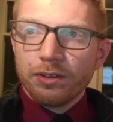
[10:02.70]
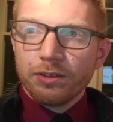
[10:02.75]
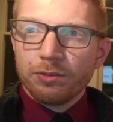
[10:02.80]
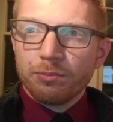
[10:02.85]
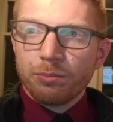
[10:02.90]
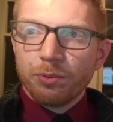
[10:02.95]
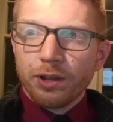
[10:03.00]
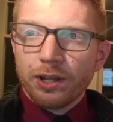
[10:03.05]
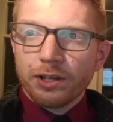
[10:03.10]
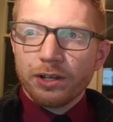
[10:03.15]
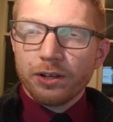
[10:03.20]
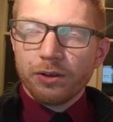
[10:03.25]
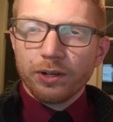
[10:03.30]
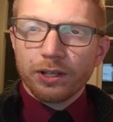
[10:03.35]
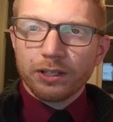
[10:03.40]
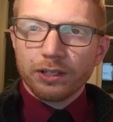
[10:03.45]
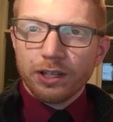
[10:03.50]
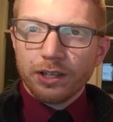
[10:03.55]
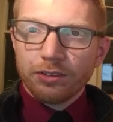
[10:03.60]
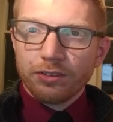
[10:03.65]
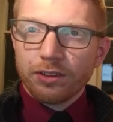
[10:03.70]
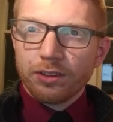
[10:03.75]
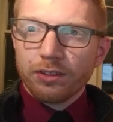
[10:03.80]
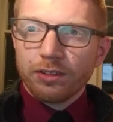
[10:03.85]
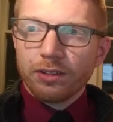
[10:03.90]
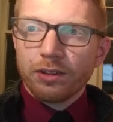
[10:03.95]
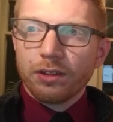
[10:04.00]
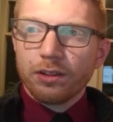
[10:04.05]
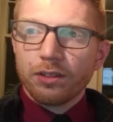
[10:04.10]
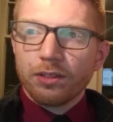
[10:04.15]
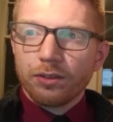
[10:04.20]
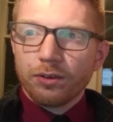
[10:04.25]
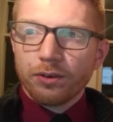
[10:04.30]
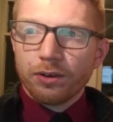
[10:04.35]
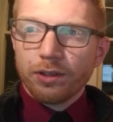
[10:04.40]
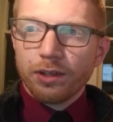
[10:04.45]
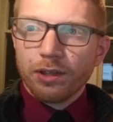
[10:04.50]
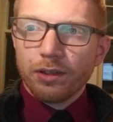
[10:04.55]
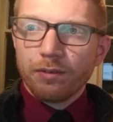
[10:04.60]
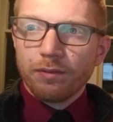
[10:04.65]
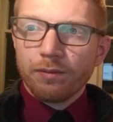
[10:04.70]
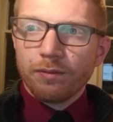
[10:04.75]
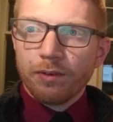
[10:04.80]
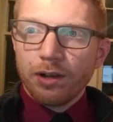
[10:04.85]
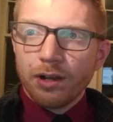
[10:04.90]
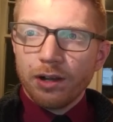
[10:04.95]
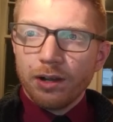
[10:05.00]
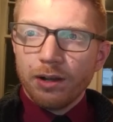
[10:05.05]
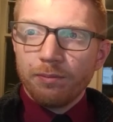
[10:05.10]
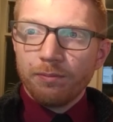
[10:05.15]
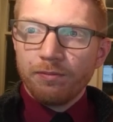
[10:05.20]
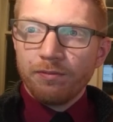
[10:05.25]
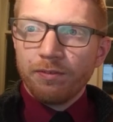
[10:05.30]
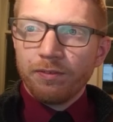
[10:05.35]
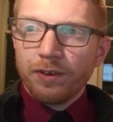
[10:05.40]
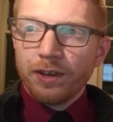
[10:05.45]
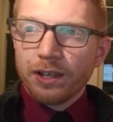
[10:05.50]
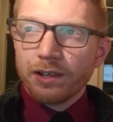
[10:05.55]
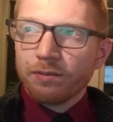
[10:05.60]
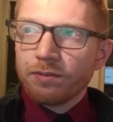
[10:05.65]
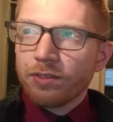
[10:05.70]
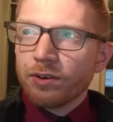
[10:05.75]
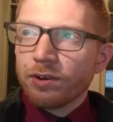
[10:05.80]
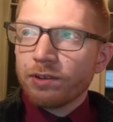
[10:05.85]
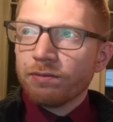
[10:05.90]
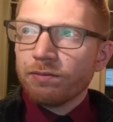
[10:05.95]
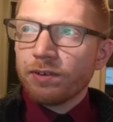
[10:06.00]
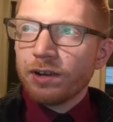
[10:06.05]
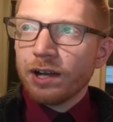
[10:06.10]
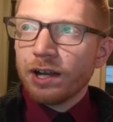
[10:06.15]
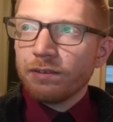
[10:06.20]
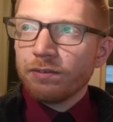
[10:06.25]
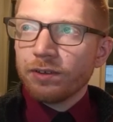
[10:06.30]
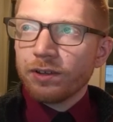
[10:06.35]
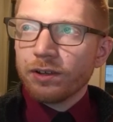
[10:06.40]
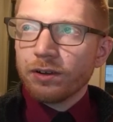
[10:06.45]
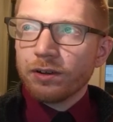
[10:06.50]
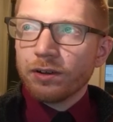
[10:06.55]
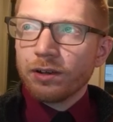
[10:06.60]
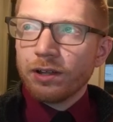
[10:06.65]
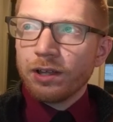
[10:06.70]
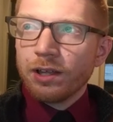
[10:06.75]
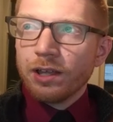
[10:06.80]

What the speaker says: the spread going less than 30, negative 35 here.